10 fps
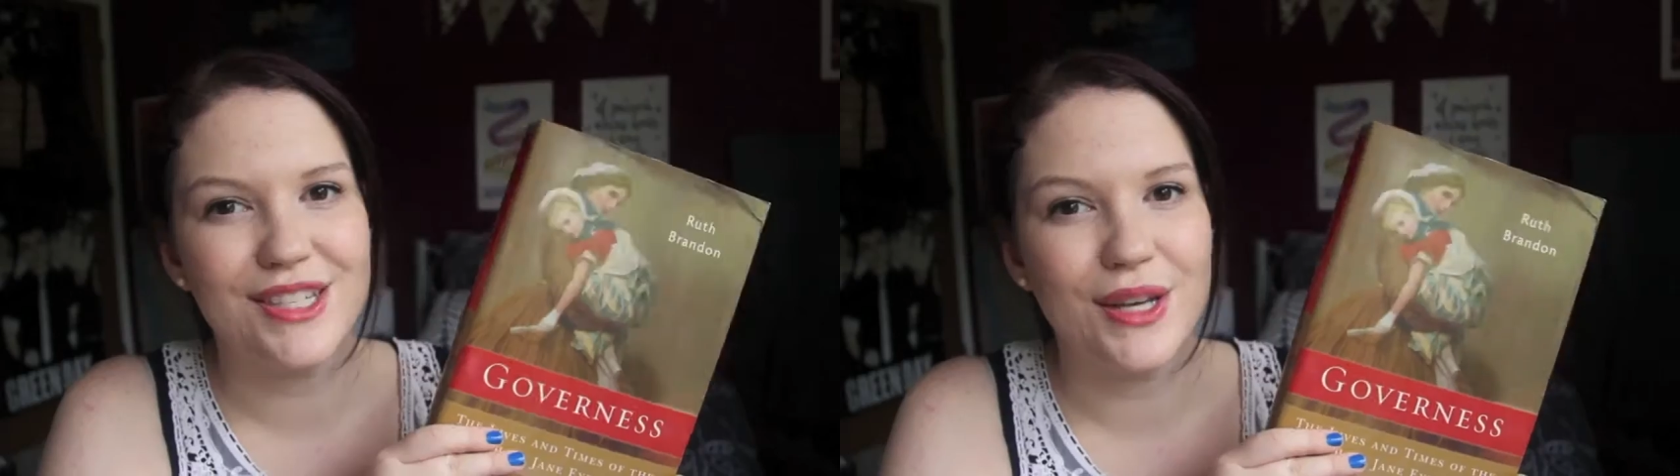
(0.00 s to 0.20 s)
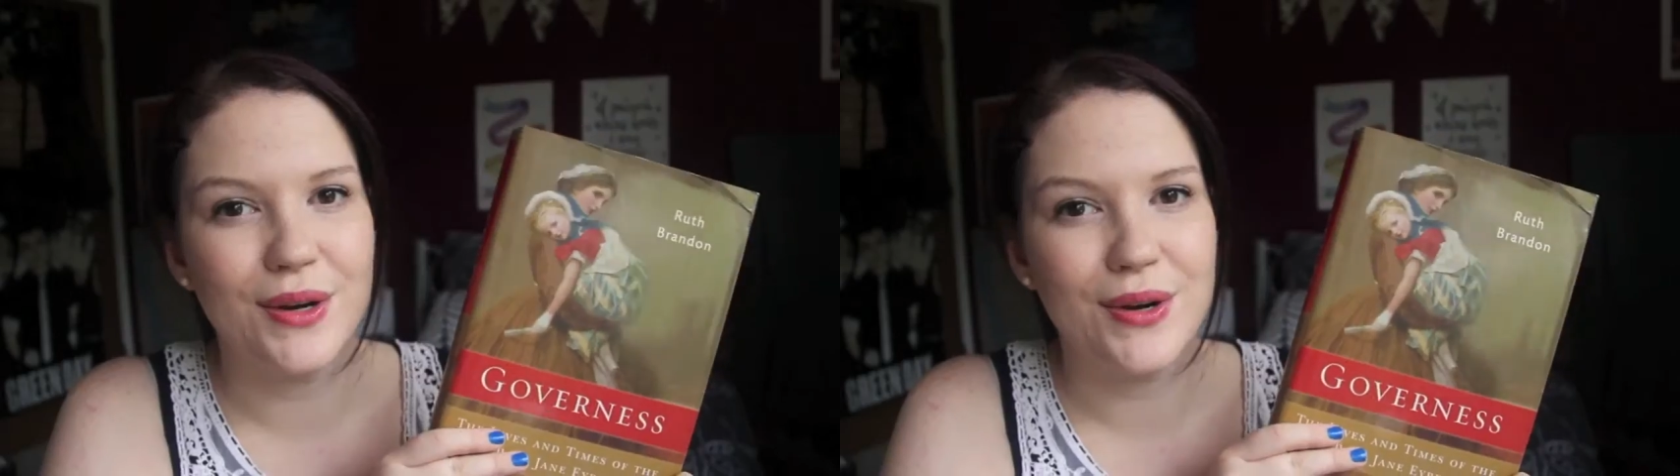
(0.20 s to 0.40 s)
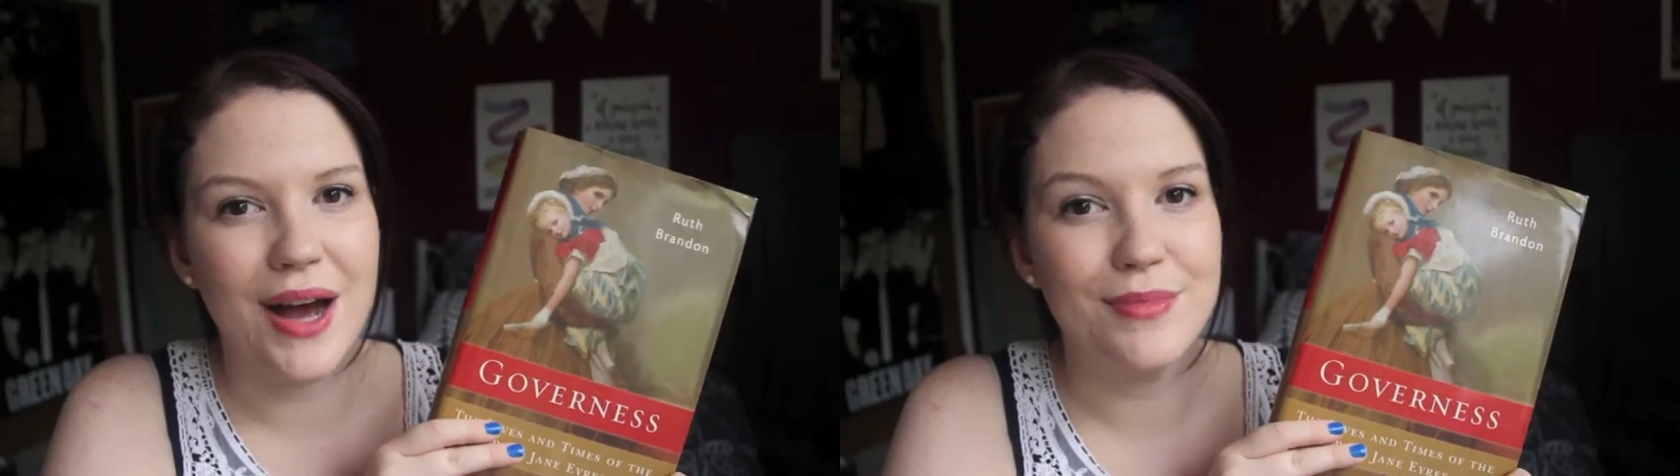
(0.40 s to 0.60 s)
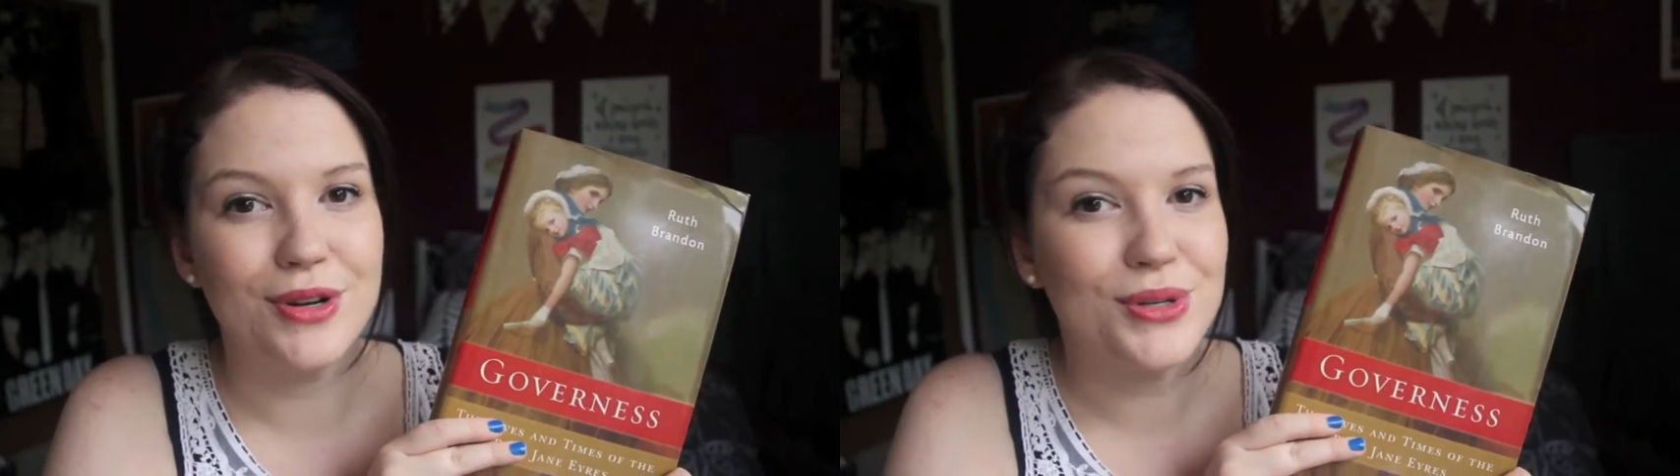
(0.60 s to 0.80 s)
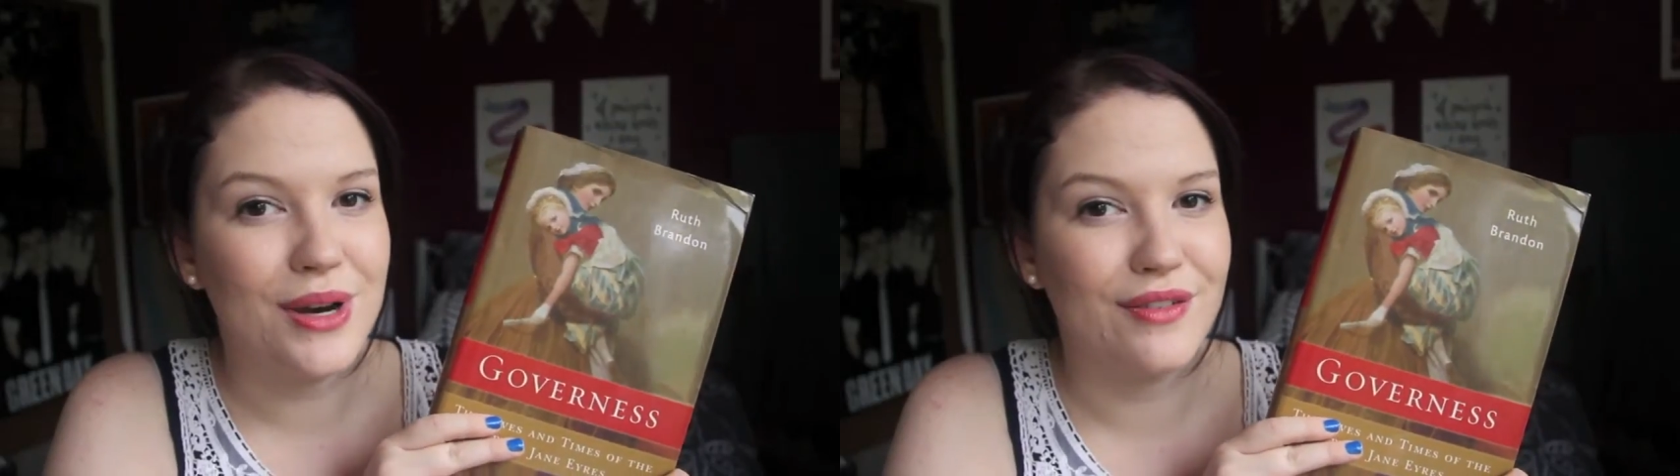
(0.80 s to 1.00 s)
so I'm
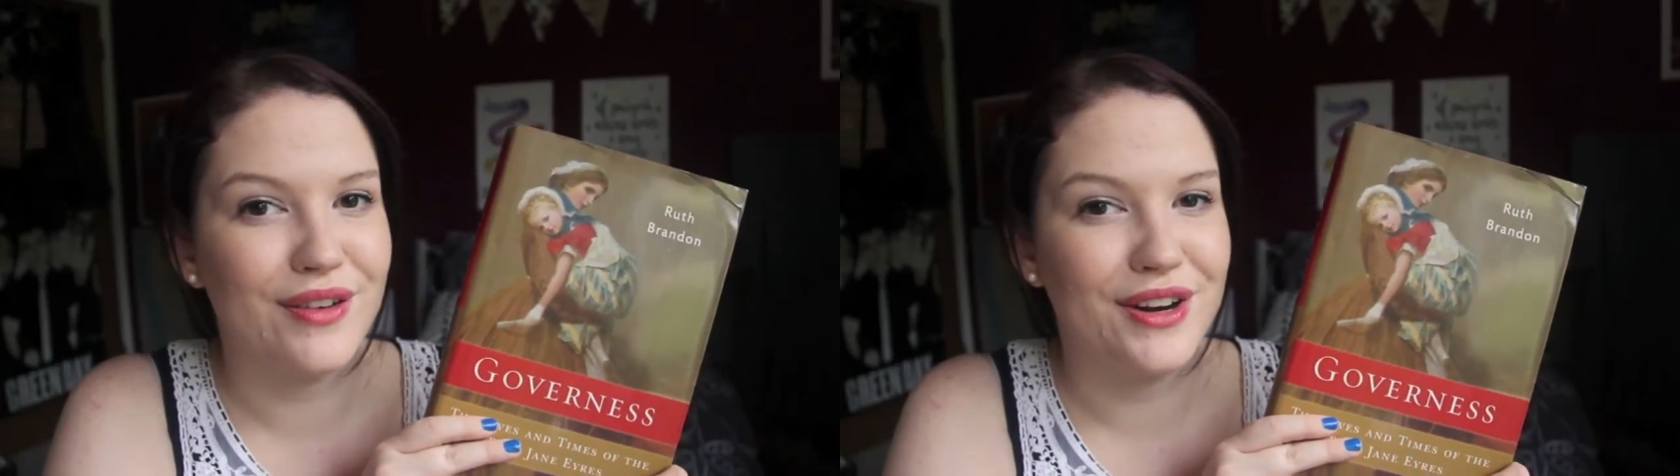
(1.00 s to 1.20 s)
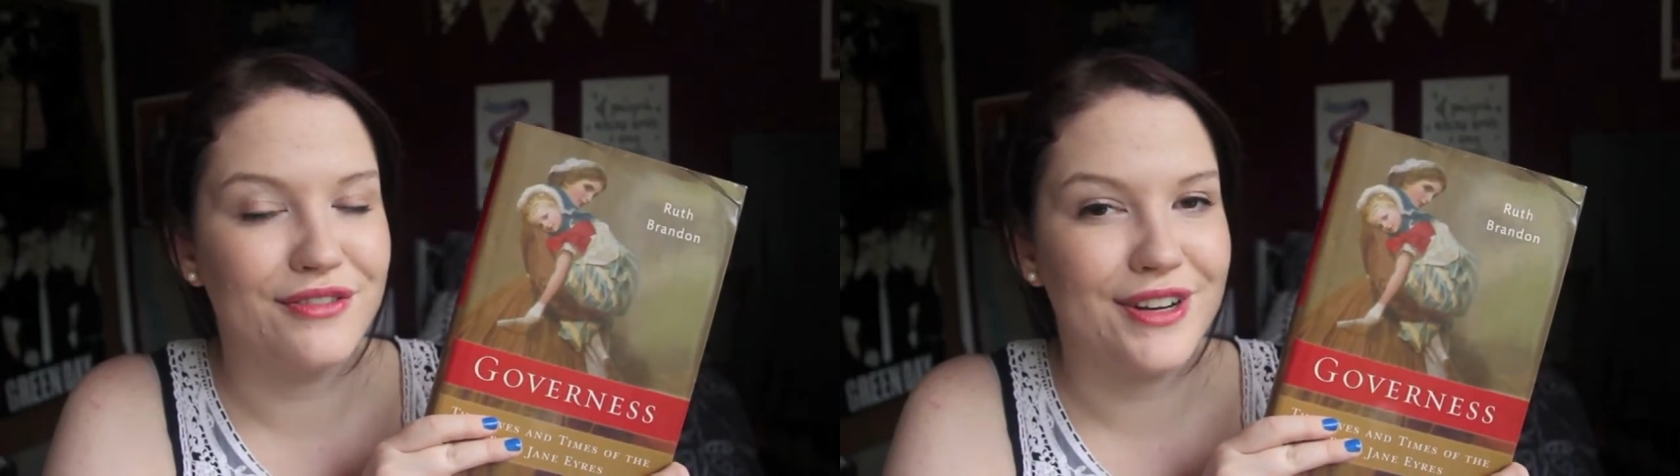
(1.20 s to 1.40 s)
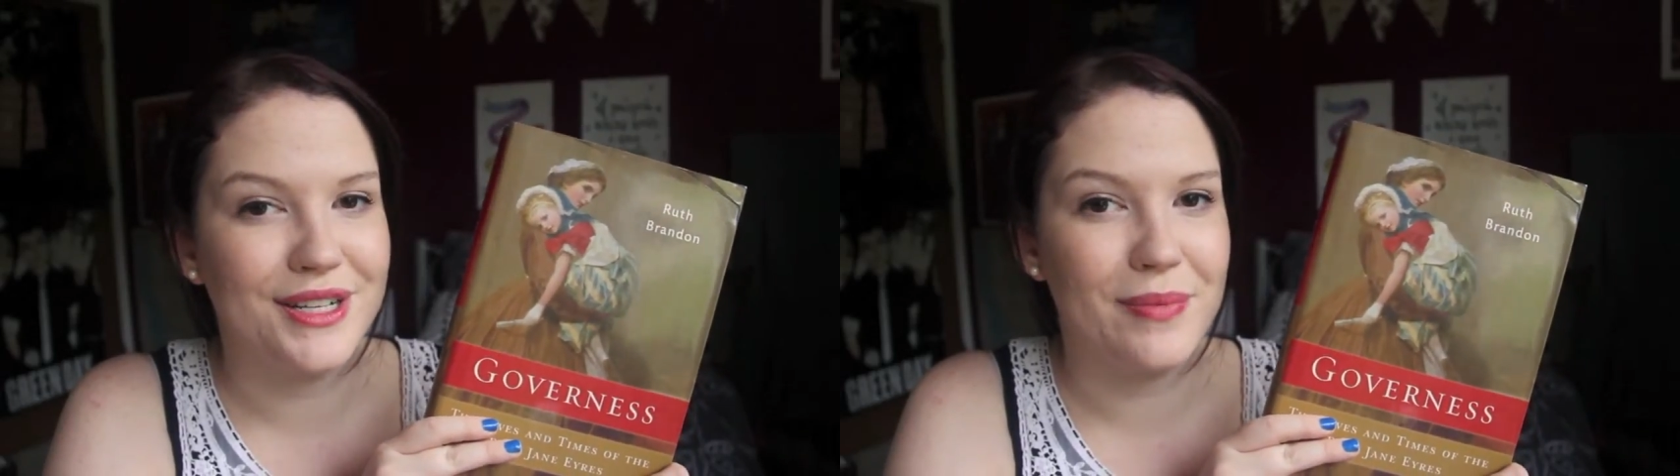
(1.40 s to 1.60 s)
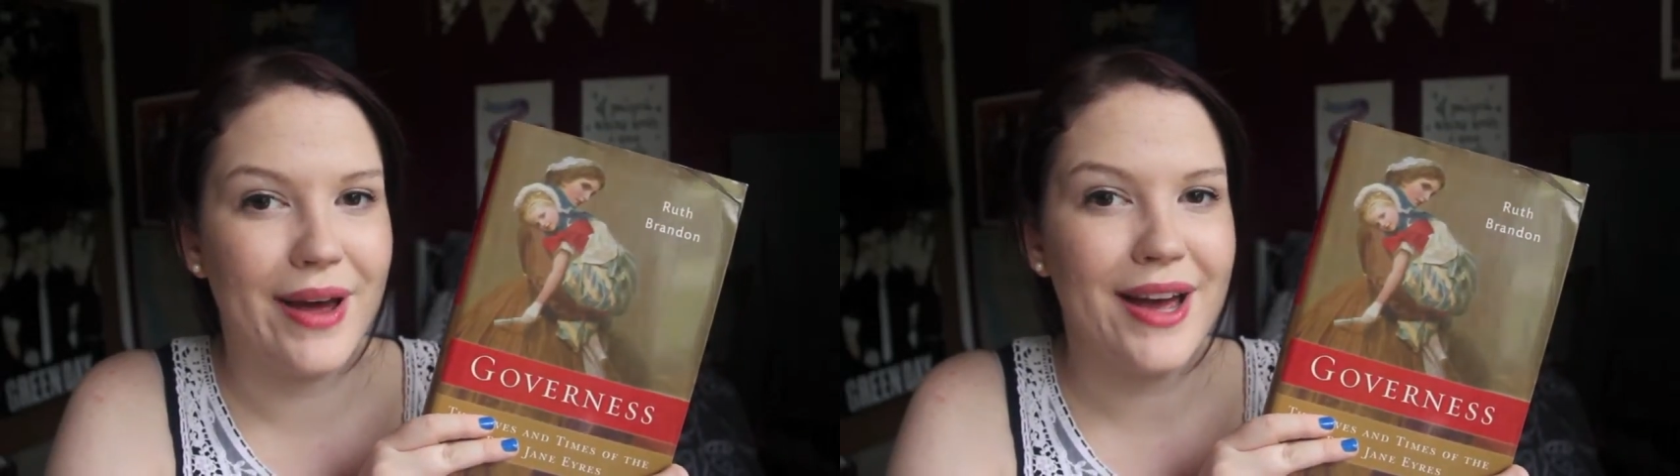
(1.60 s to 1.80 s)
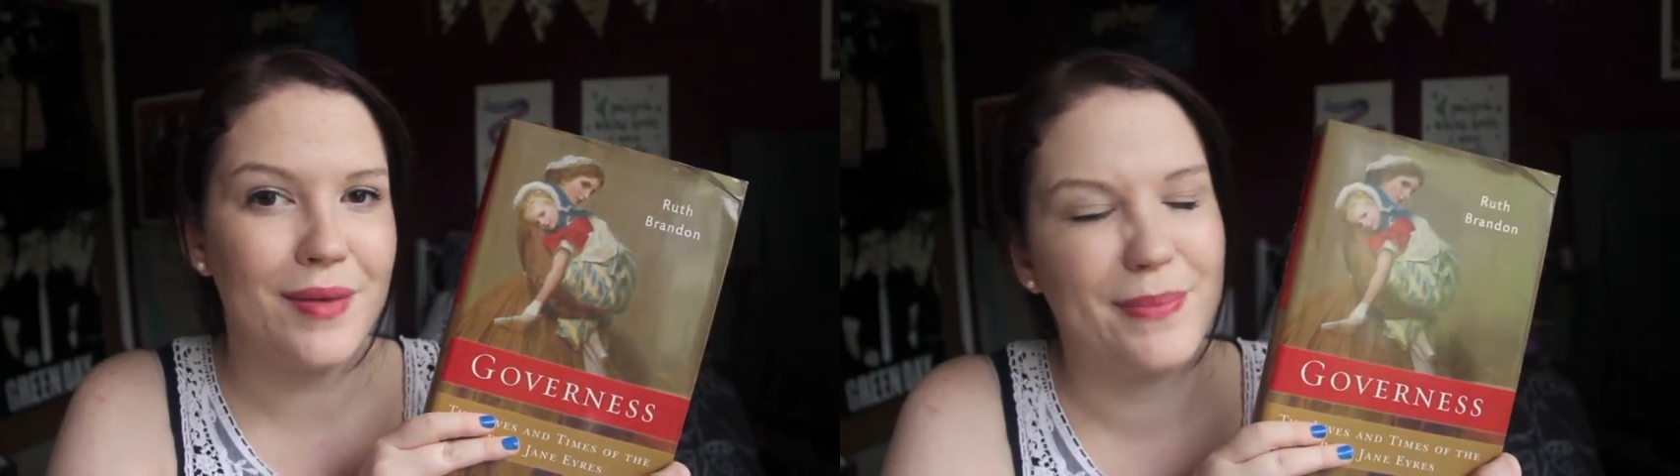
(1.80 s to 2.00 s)
not sure if I read it front to back,